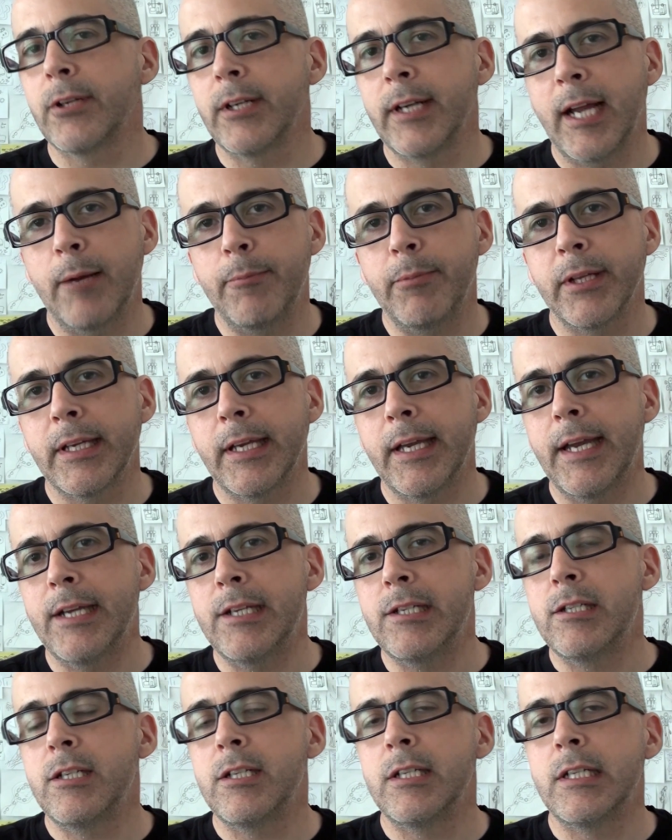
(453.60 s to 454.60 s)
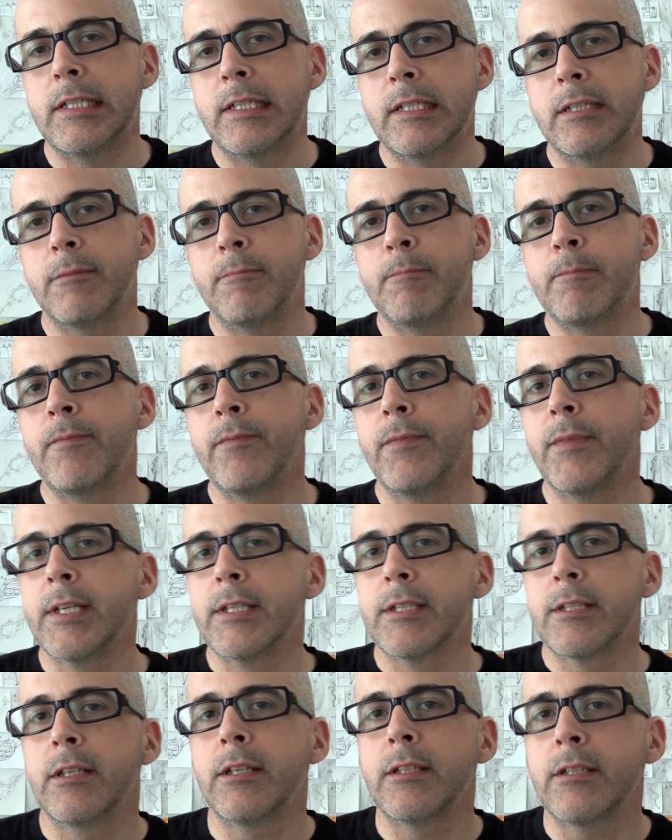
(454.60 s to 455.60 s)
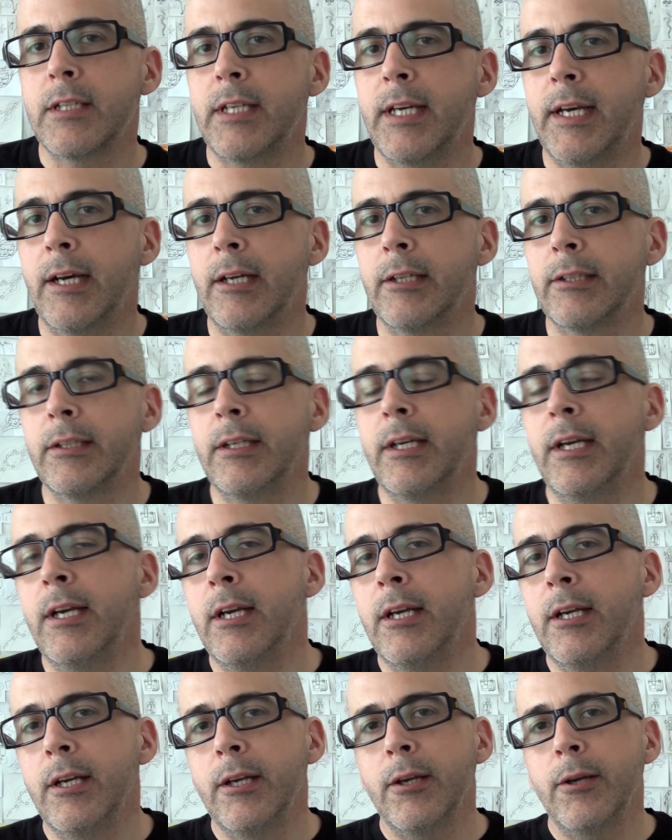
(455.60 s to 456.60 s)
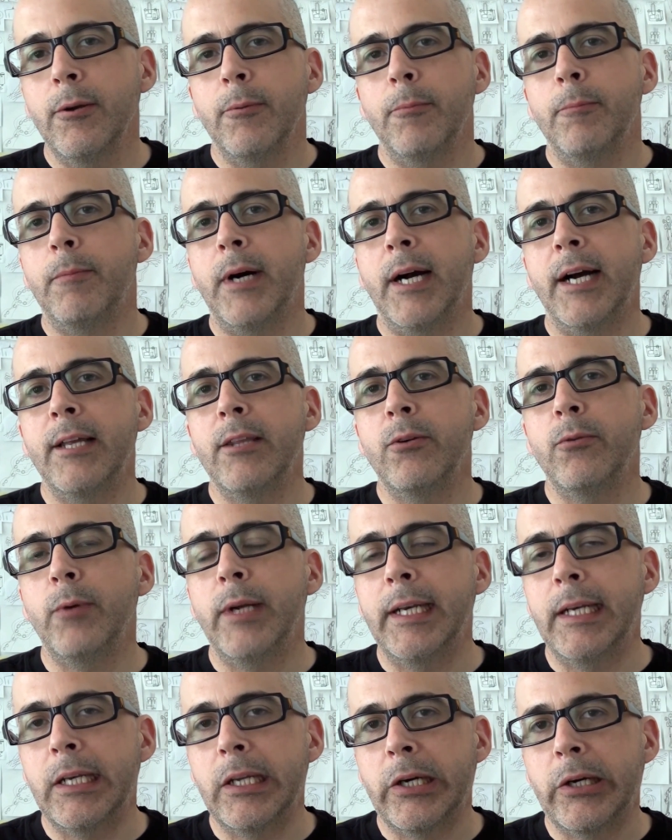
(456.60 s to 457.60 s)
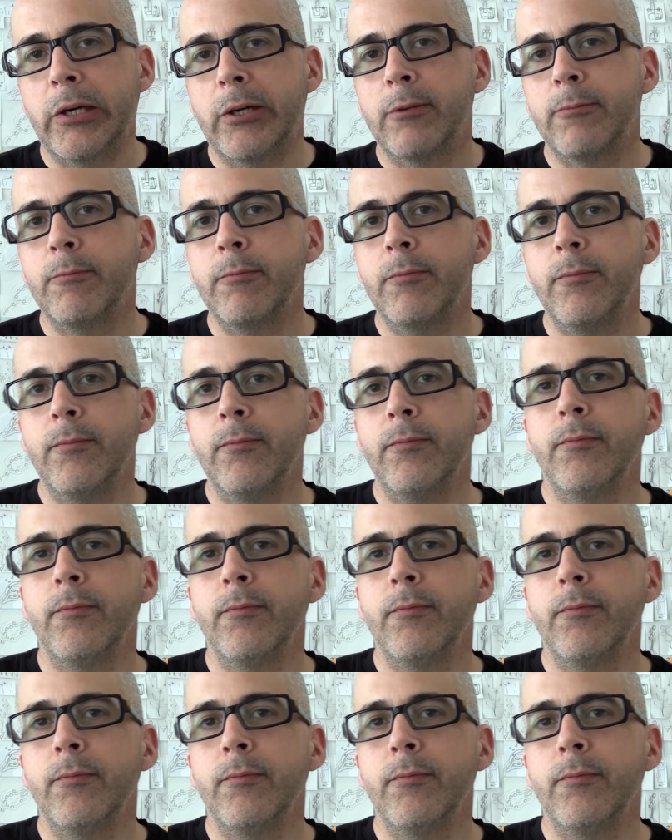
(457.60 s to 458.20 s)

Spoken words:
for an application, sits down by the window.